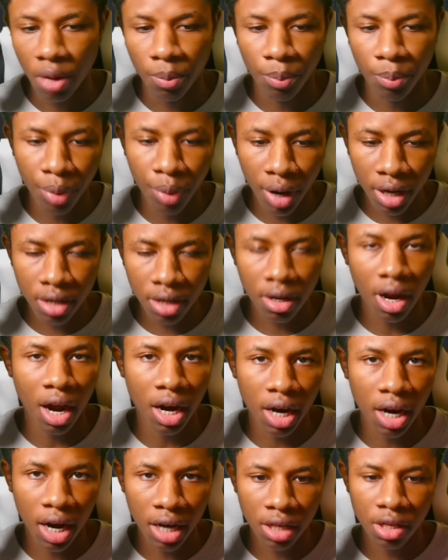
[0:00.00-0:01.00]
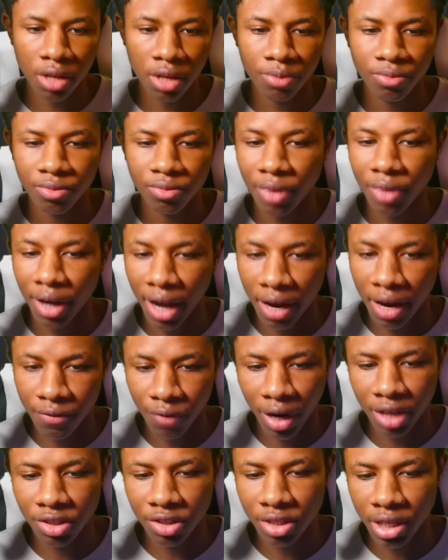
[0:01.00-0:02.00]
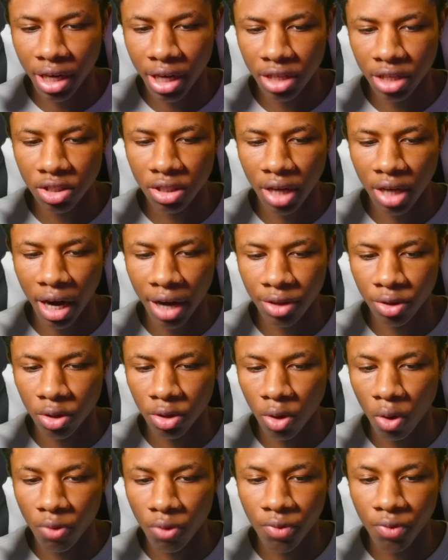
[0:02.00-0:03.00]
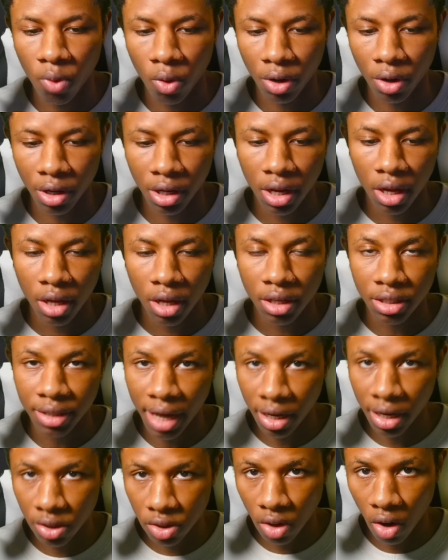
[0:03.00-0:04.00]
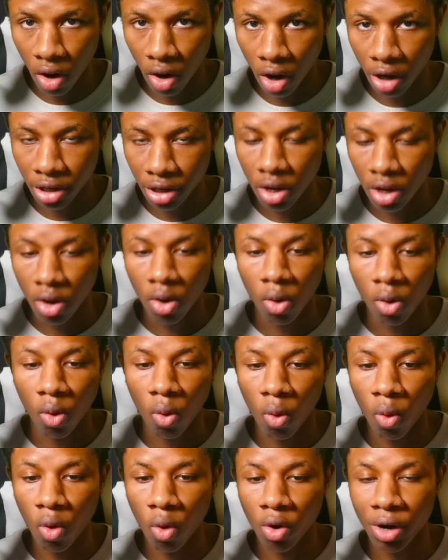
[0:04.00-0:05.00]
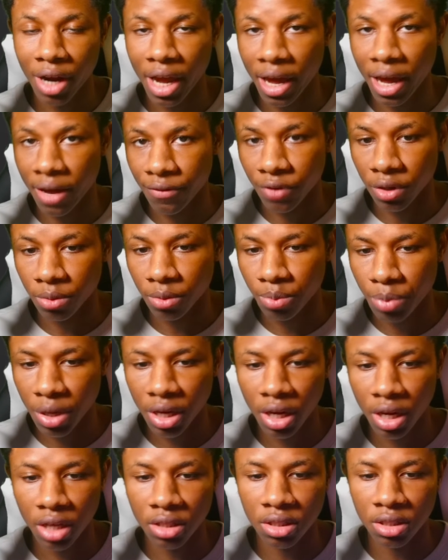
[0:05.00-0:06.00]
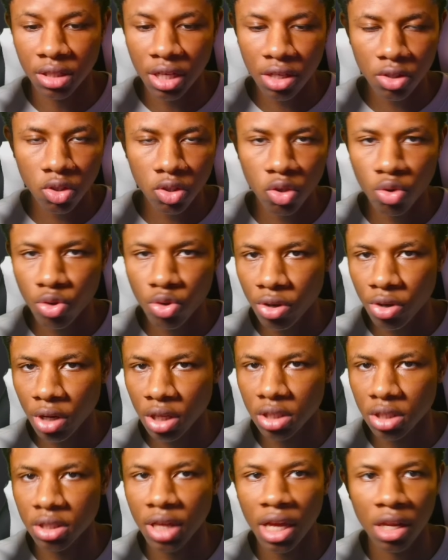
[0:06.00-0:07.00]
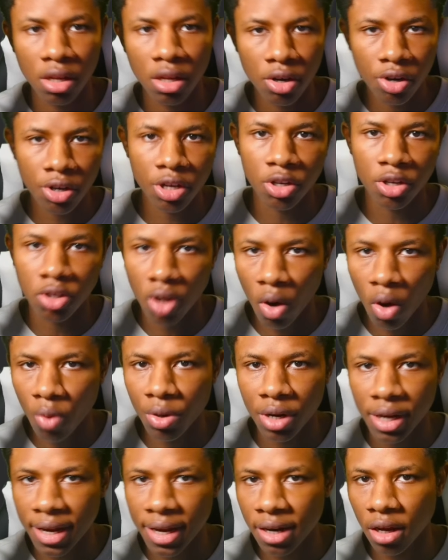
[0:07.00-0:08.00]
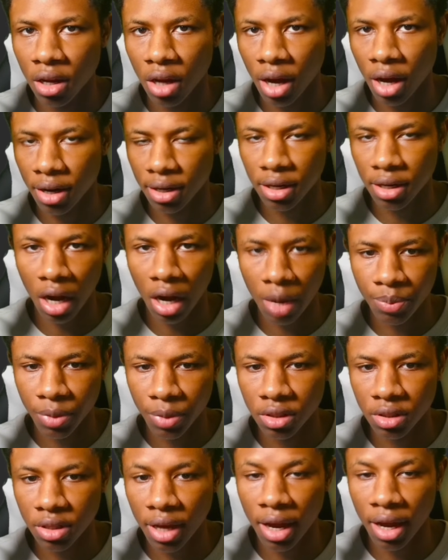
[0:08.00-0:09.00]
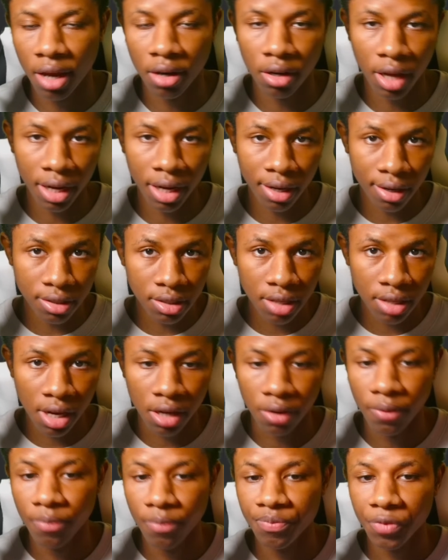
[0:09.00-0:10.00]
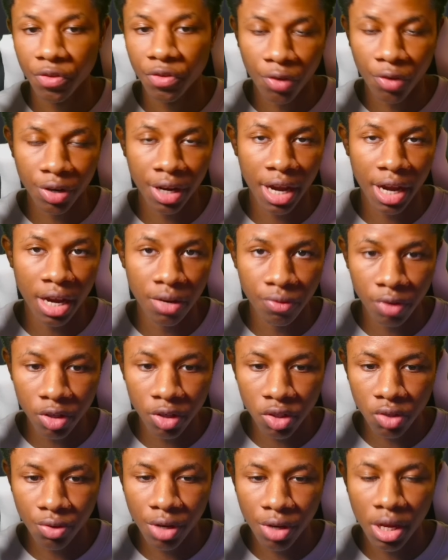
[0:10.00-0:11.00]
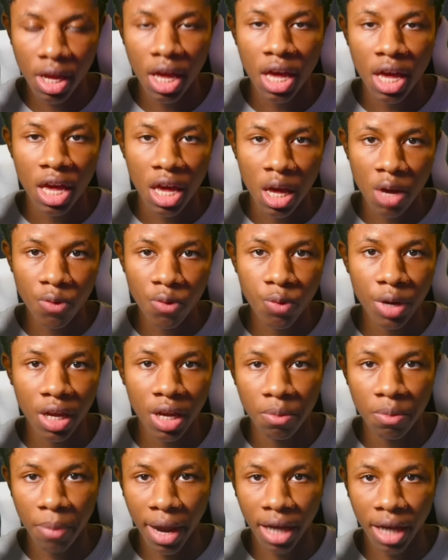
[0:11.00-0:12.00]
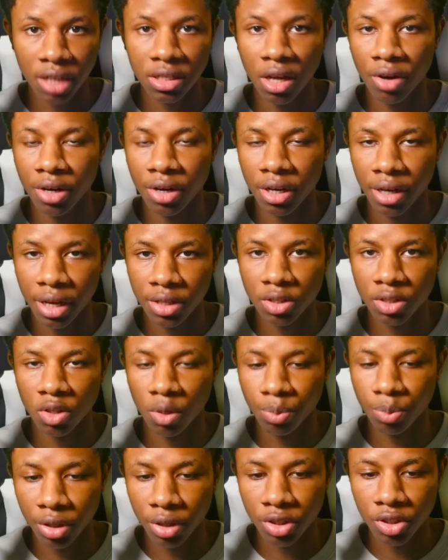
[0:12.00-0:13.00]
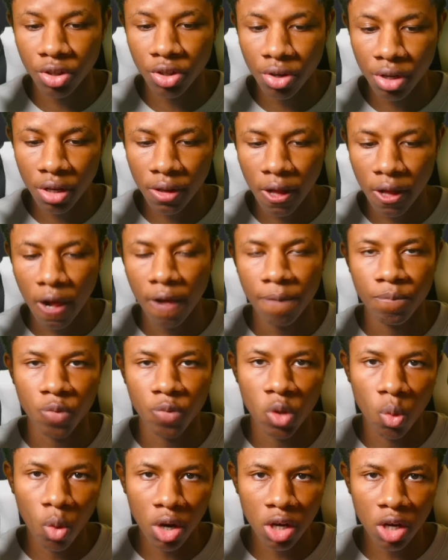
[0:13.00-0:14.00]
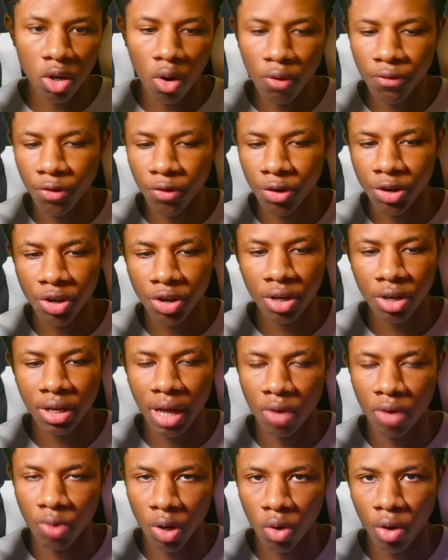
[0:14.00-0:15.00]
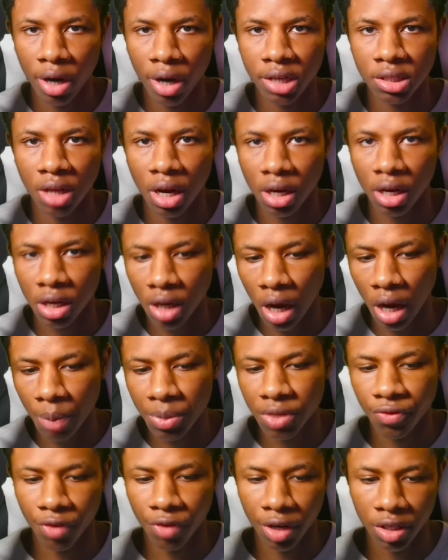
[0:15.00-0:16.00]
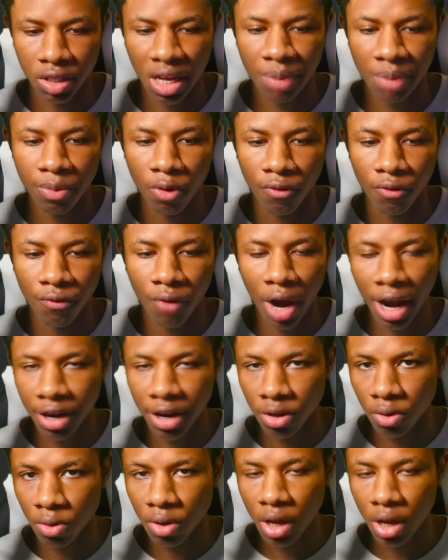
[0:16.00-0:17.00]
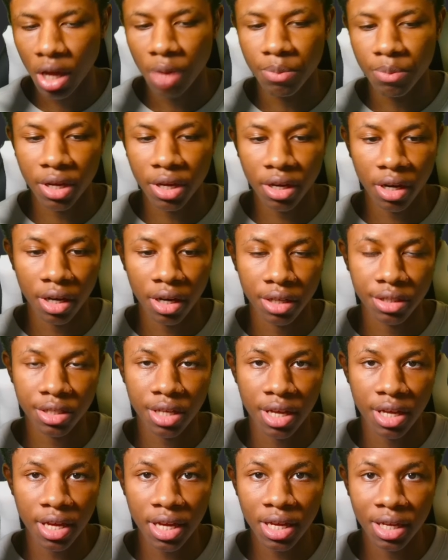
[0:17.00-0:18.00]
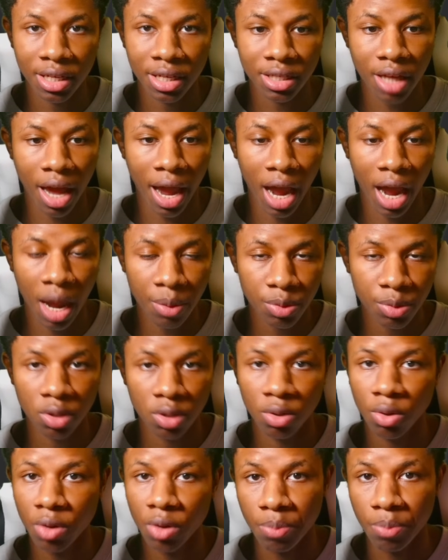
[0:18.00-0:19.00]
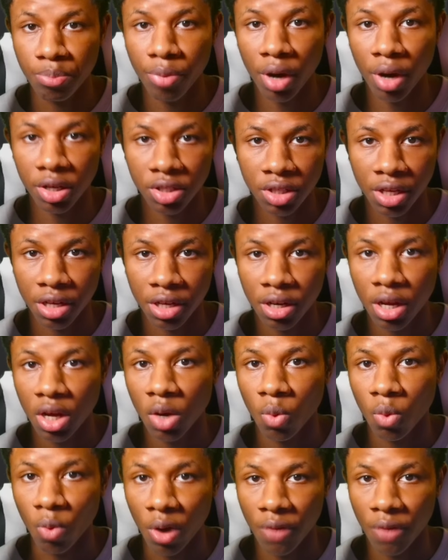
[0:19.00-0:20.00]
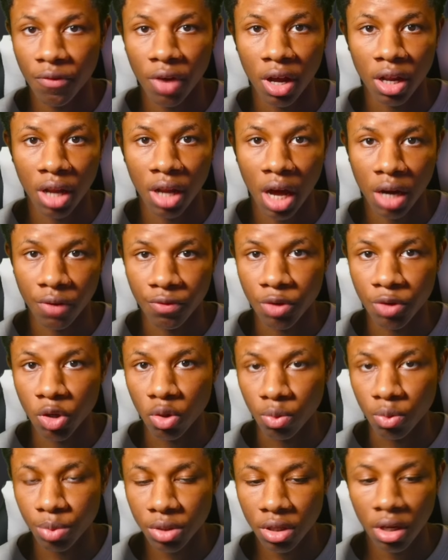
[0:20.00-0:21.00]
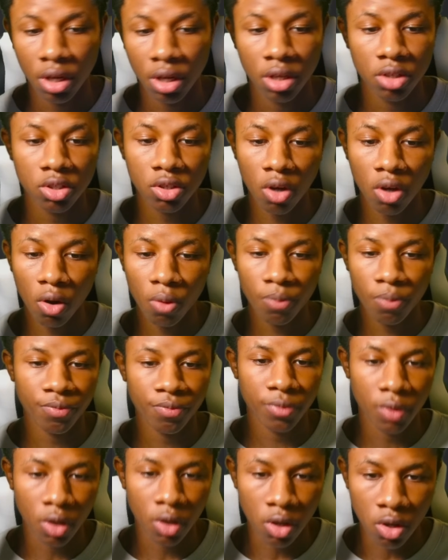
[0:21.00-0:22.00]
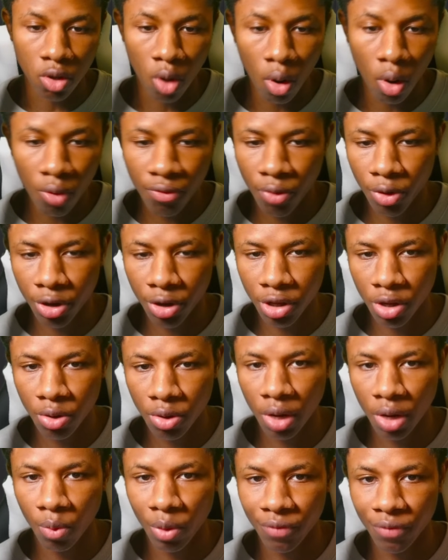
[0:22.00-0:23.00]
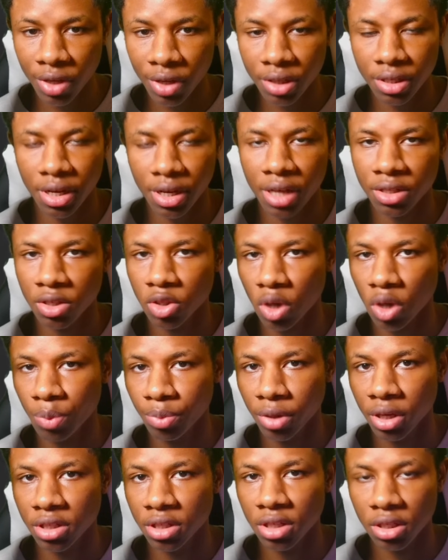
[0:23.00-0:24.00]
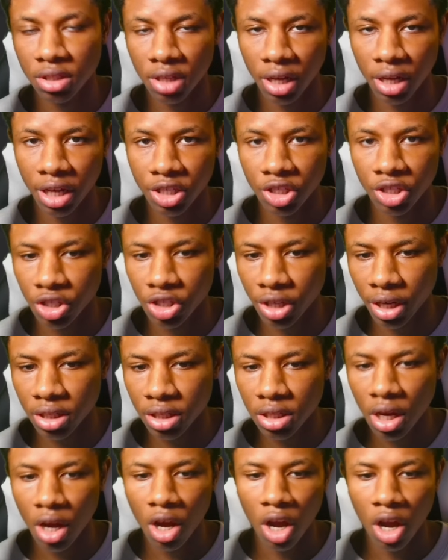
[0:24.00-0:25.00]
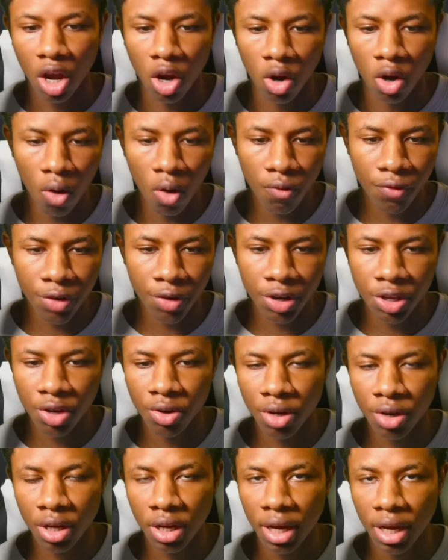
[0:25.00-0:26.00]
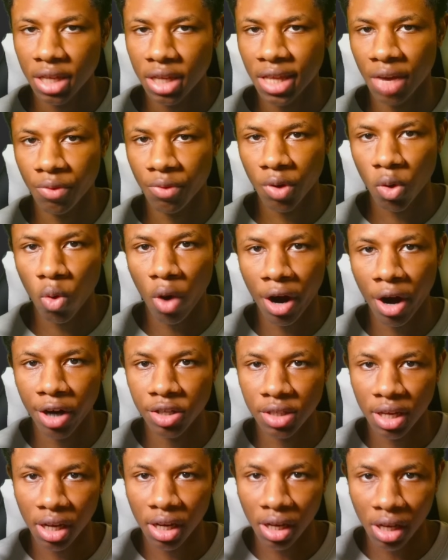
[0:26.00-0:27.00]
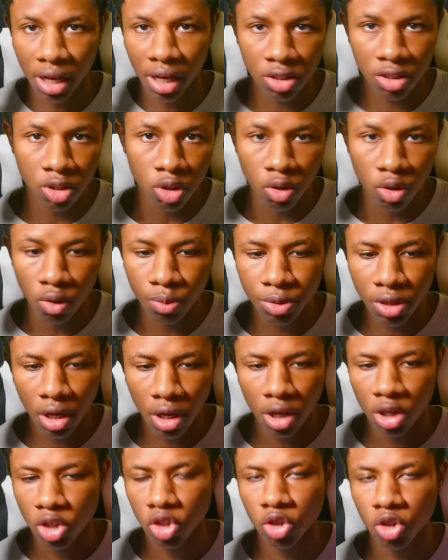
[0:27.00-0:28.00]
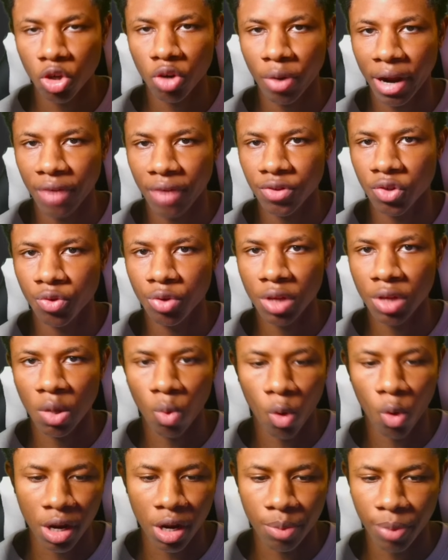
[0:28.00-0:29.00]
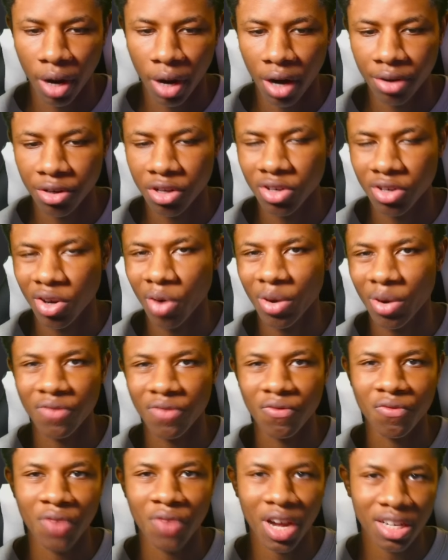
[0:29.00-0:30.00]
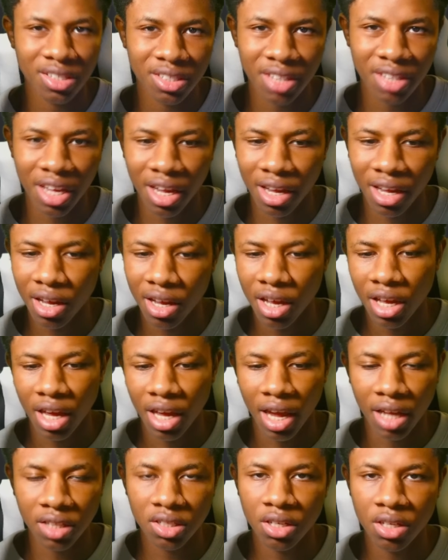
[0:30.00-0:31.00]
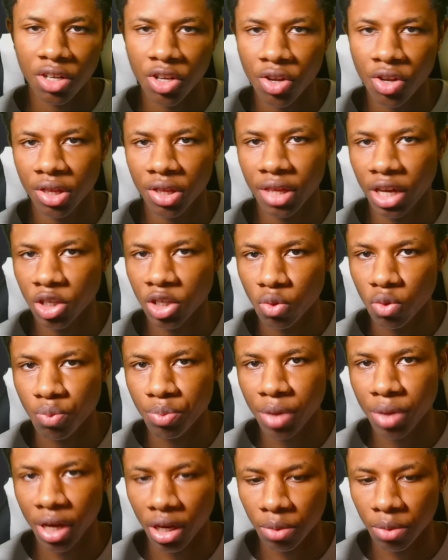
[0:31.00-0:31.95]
But I highly advise you guys to either go for Data Zahard or Evan, because these two units, they literally don't need a lot of copies. And like I said, for the anniversary, if we can max out an SSR Plus unit, you want to go for a unit that requires a lot of copies. For example, Vile, because he is absolutely busted with a lot of dupes. So go for the unit with this SSR Plus selection chest. Go for the unit that requires less dupes, so you don't have to really worry about, investing into the unit that you pick.